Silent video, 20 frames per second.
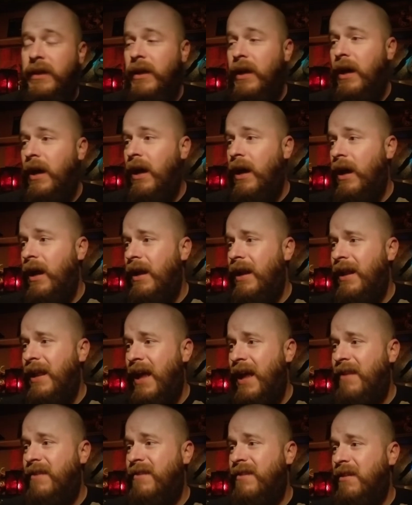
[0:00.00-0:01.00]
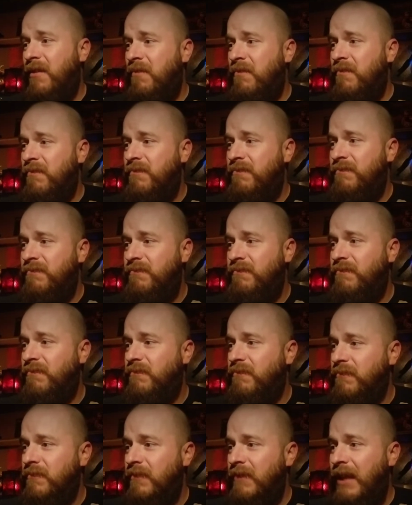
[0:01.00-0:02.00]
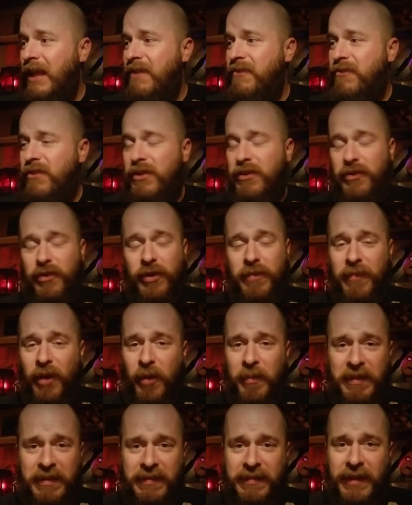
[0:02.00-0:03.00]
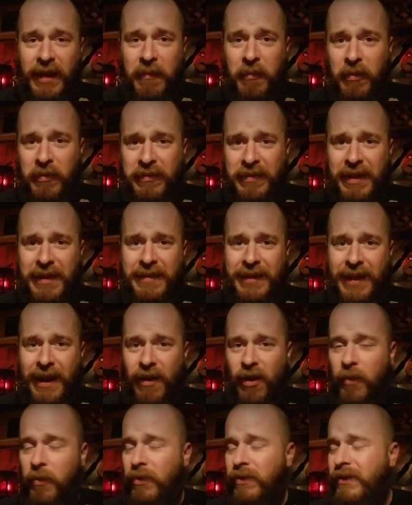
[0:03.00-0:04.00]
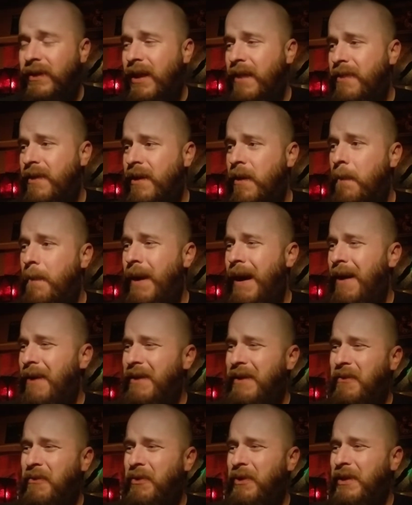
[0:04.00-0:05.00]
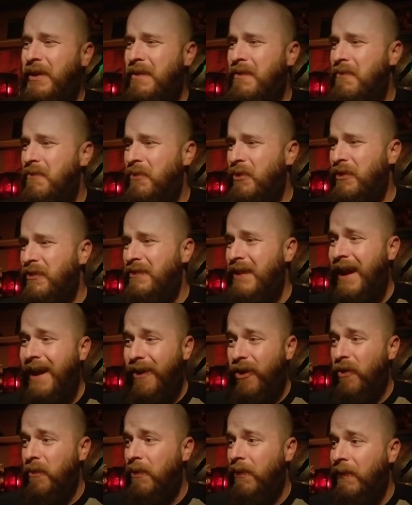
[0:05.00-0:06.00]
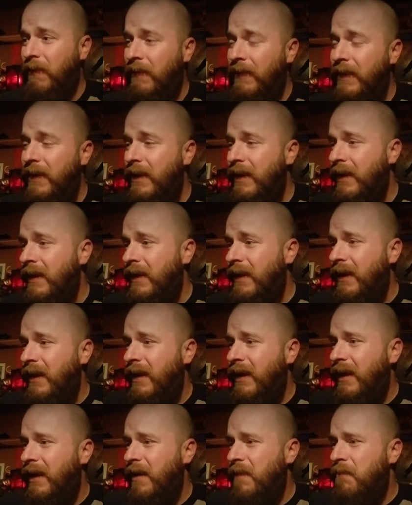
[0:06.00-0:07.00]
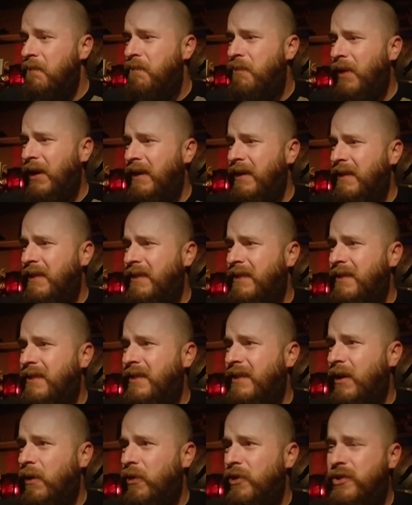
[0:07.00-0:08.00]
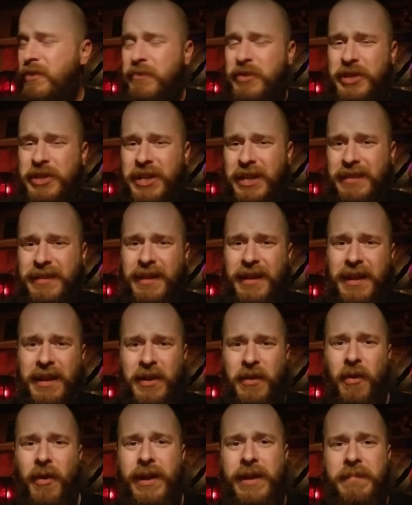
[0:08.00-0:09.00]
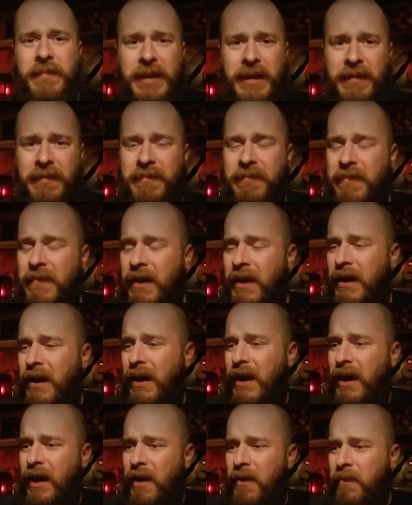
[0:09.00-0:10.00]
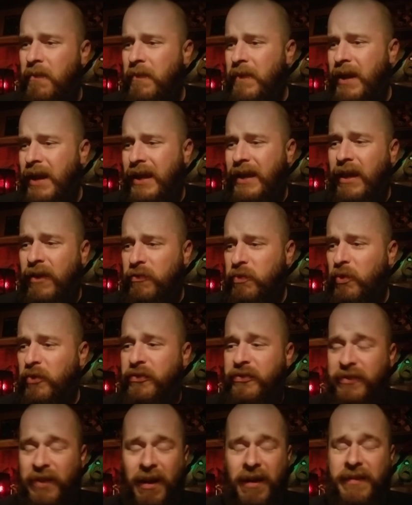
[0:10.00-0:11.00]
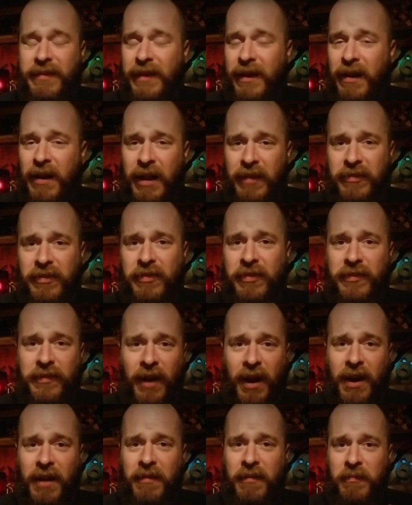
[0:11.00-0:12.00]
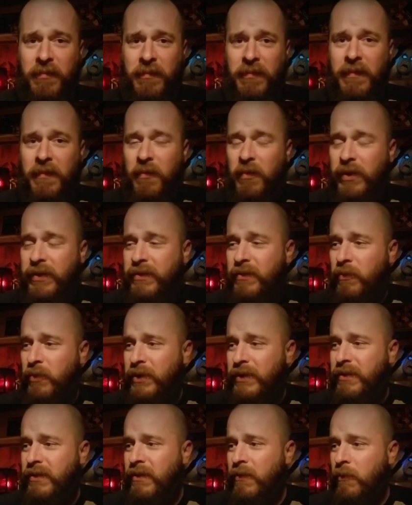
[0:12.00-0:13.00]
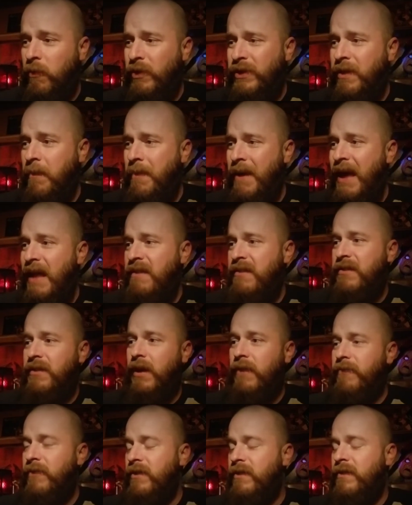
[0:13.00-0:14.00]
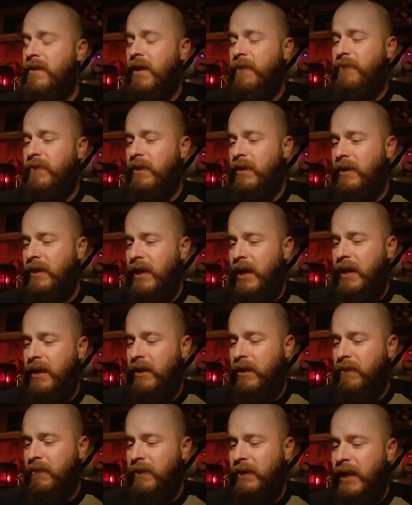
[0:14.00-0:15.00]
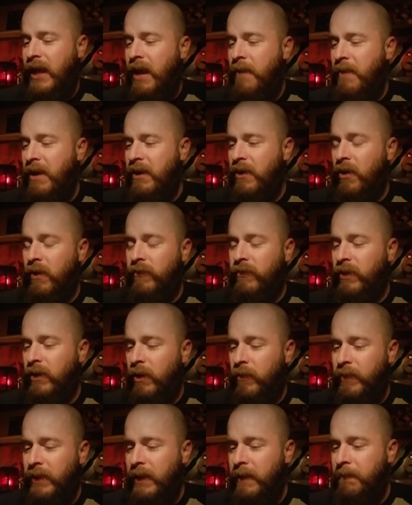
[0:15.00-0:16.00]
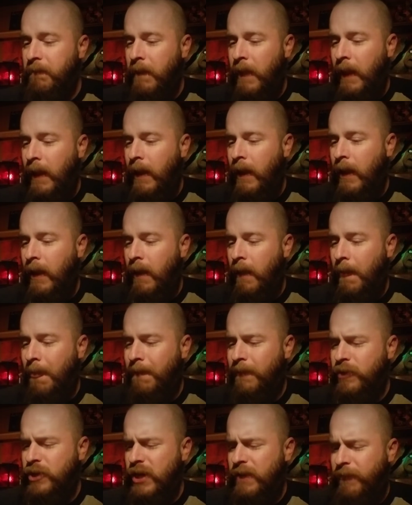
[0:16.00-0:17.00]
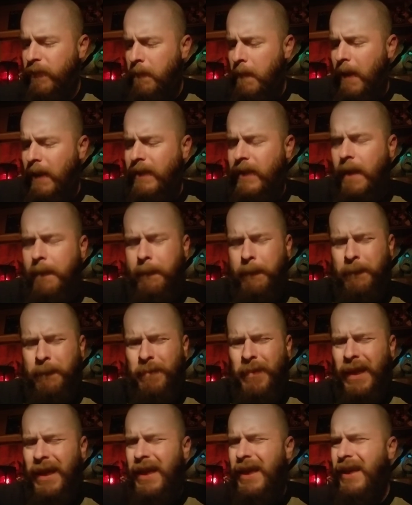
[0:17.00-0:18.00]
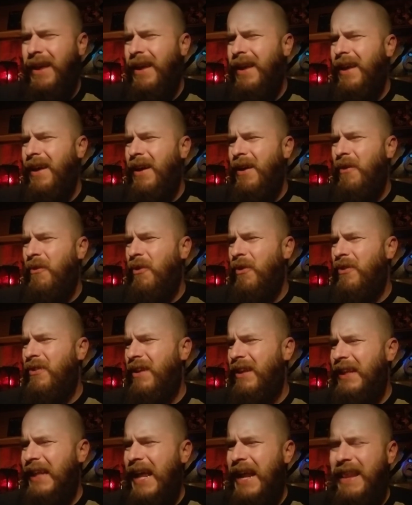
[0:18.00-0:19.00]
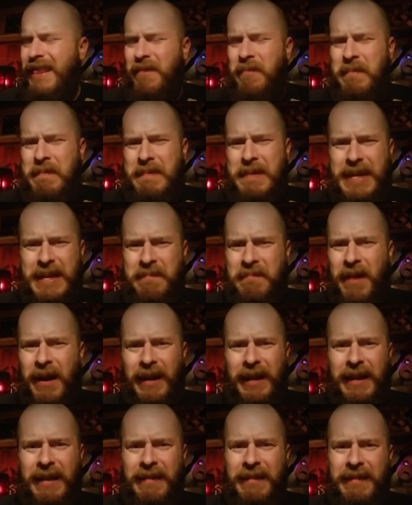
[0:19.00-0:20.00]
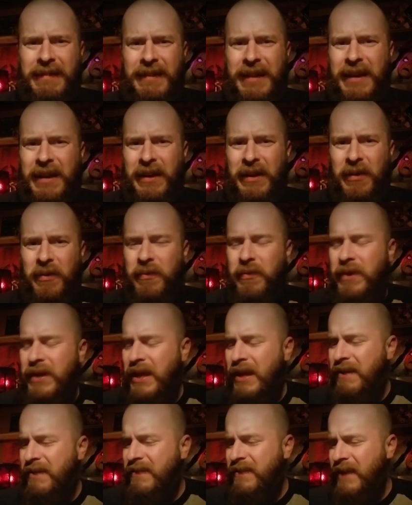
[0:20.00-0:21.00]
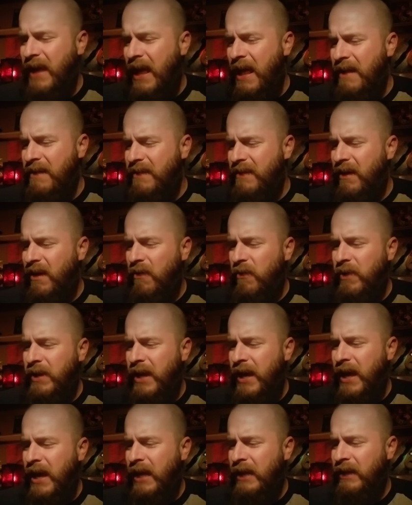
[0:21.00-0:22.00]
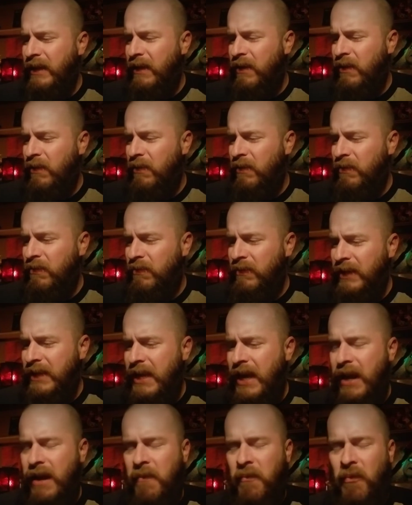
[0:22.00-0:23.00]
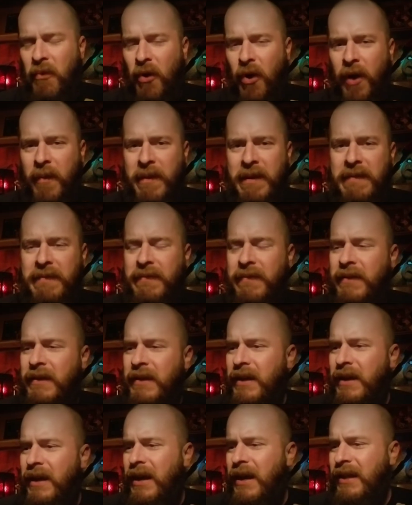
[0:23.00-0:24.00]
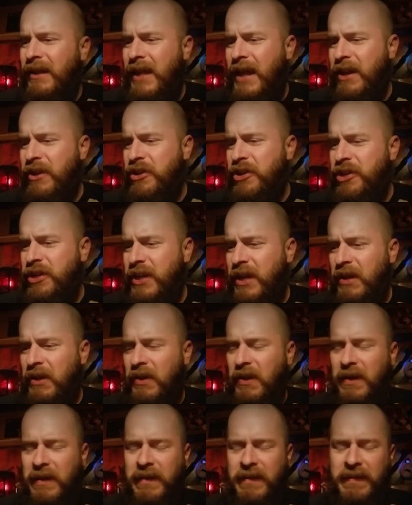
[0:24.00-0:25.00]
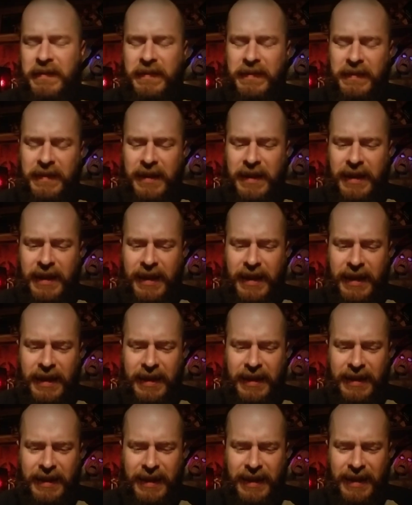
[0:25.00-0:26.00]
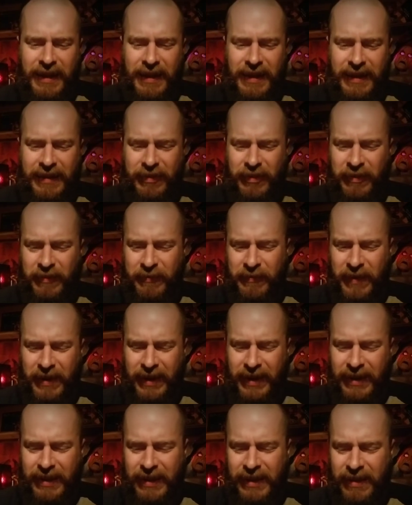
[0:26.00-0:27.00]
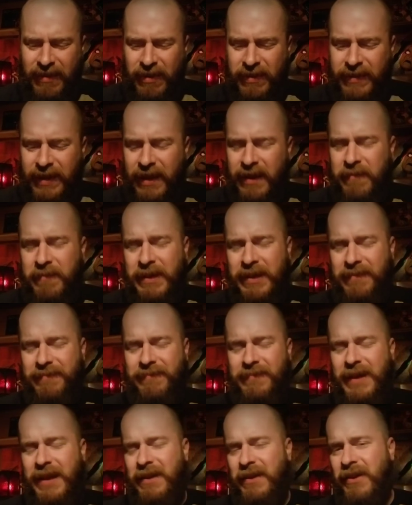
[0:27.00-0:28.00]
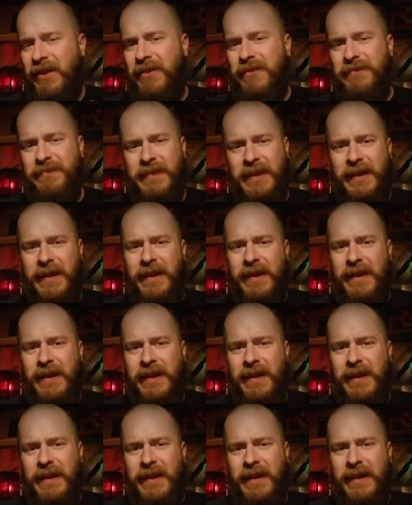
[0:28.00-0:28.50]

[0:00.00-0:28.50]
and it had some less than good moments. I won't say terrible. Nothing about it really was terrible, but there was some shit that annoyed me. And I guess we'll start there. I'll just start with the bad stuff, the stuff that kind of got on my nerves a little bit. Chief among them was a lot of the mean mugging. I don't know. We had Sansa. We had little Lyanna Mormont. A lot of shit looks, and it just fucking irritated me. I don't know.